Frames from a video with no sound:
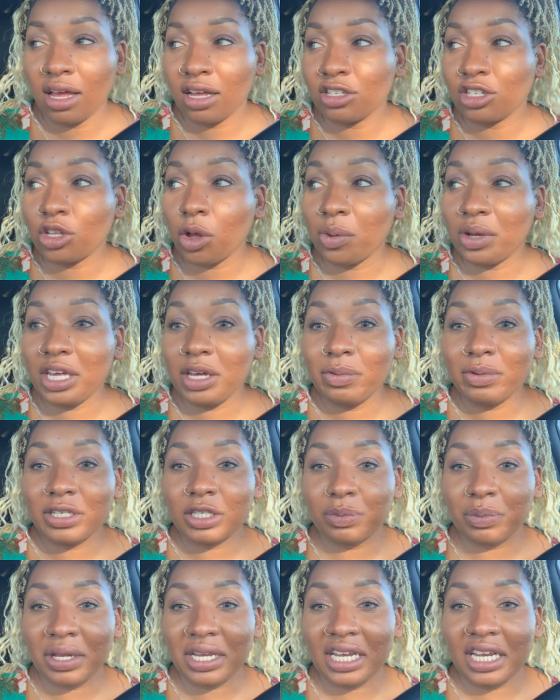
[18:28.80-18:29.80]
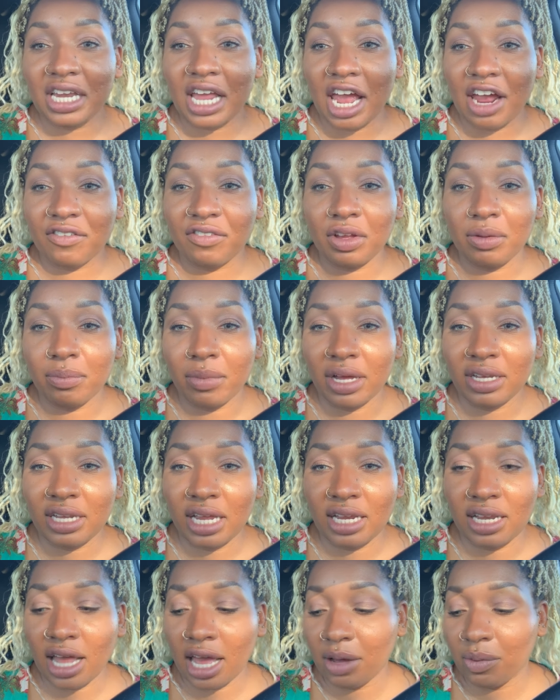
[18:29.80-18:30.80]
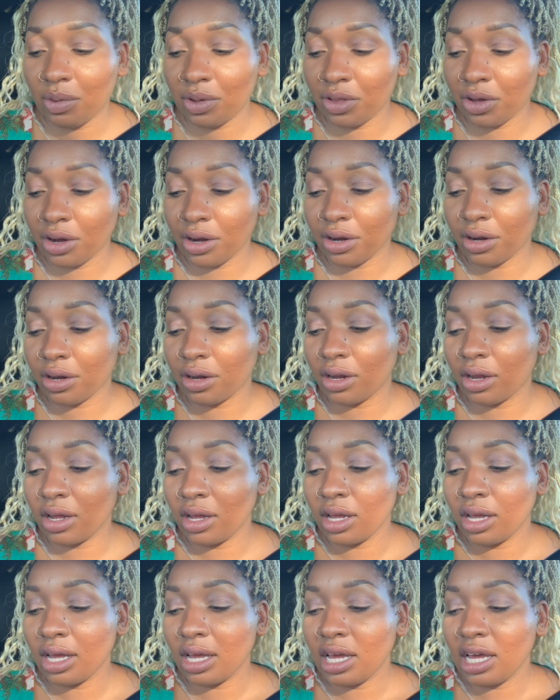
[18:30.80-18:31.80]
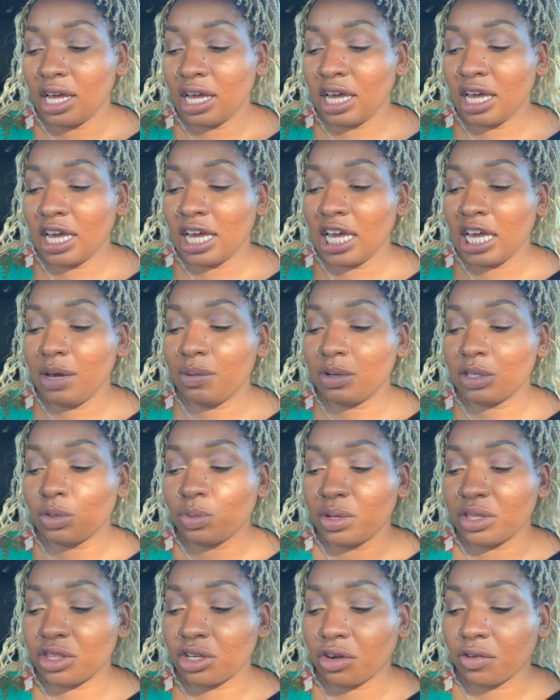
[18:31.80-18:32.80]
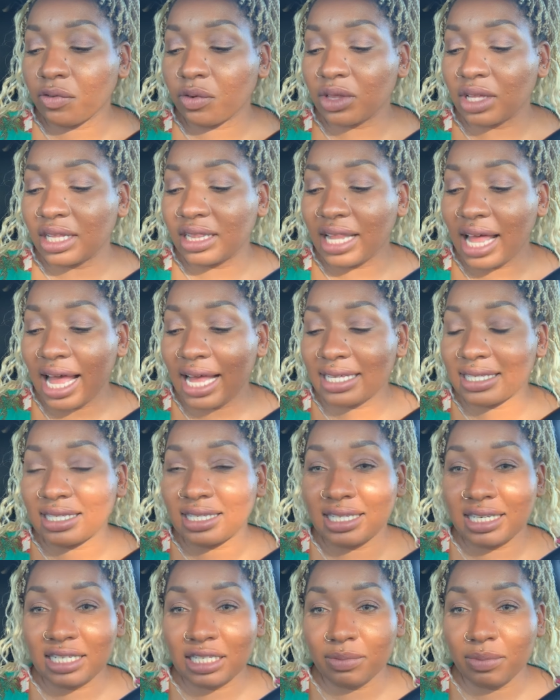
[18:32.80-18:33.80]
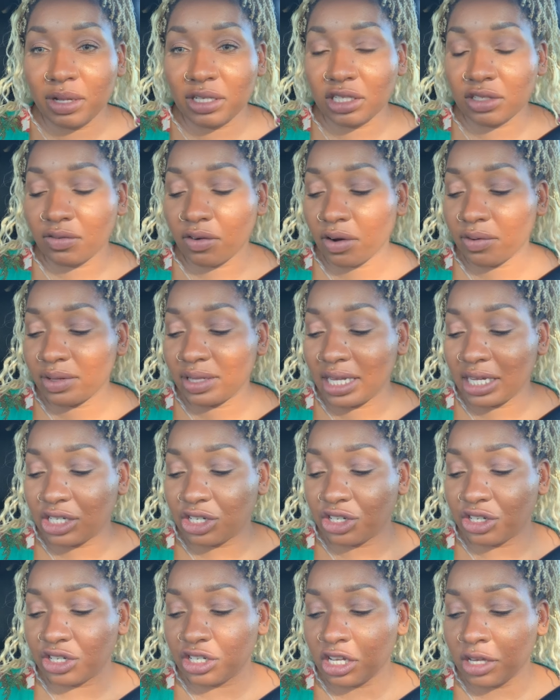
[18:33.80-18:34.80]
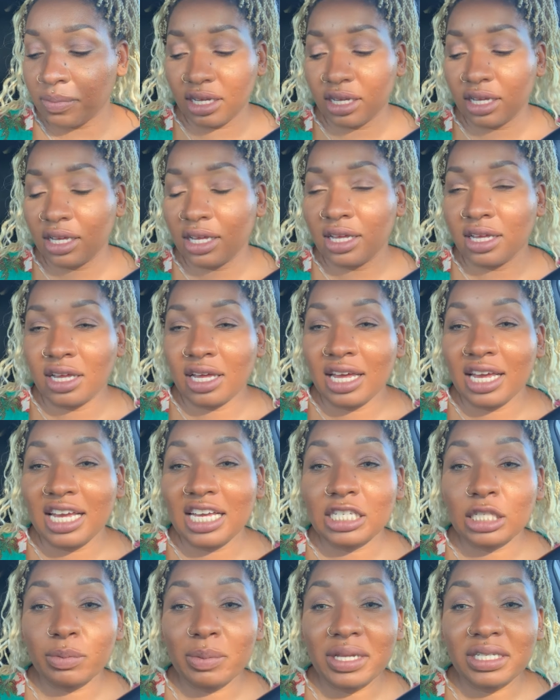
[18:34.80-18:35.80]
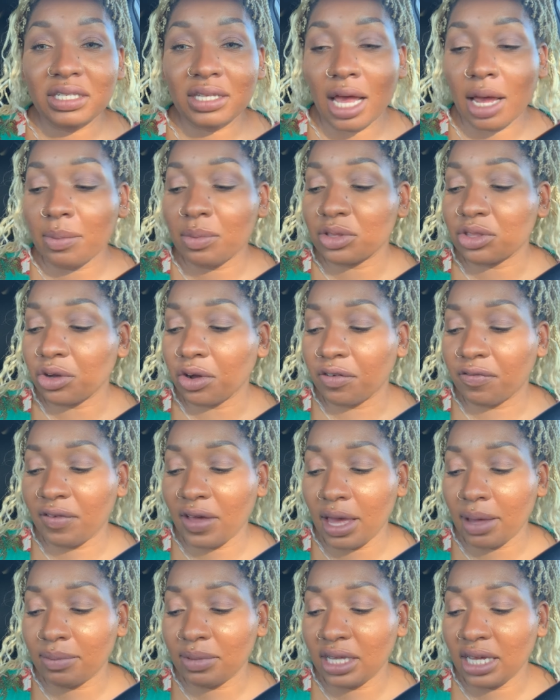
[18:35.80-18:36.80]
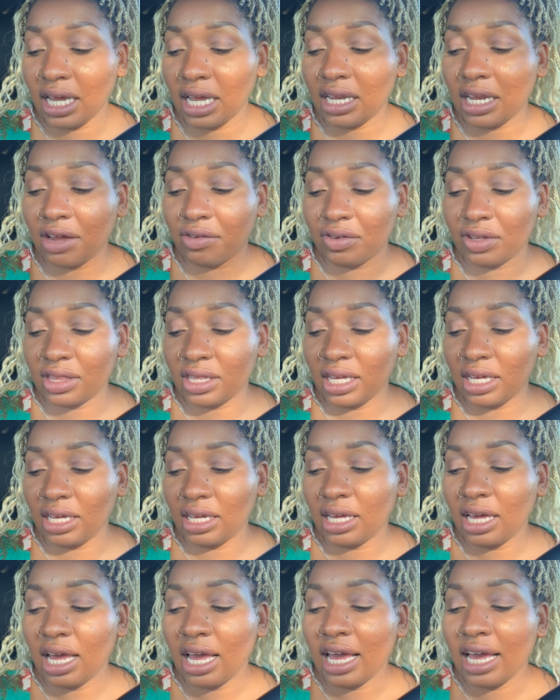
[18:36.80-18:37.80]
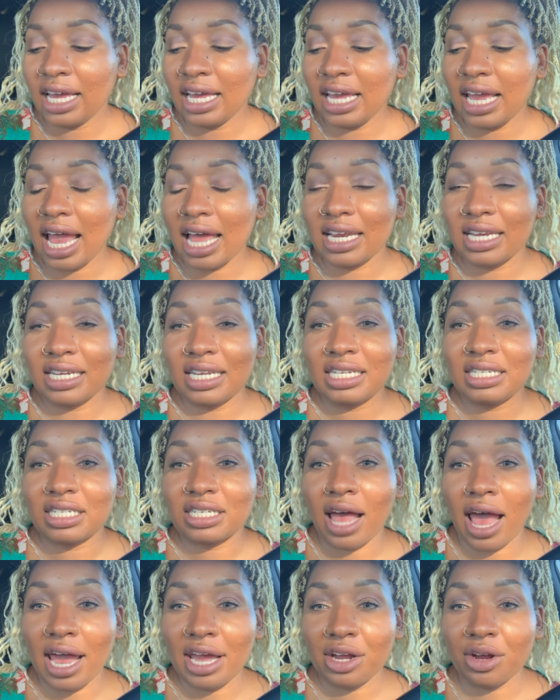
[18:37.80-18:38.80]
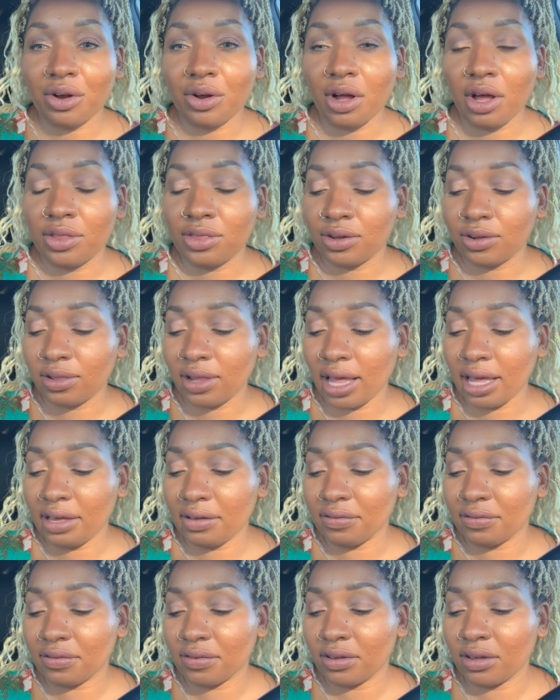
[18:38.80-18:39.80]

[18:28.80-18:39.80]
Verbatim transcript: So he was spending every Monday night with her. He was with her for the last 6 months of our relationship. He spent time with her family and everything. He had an entire other life.